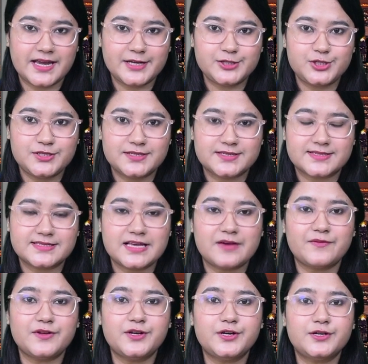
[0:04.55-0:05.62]
ending a
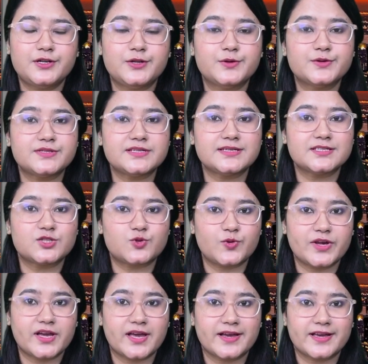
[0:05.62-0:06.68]
seven-year losing
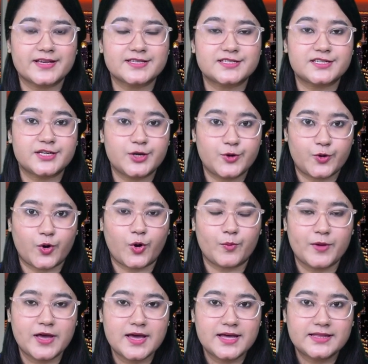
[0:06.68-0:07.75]
streak against Europe.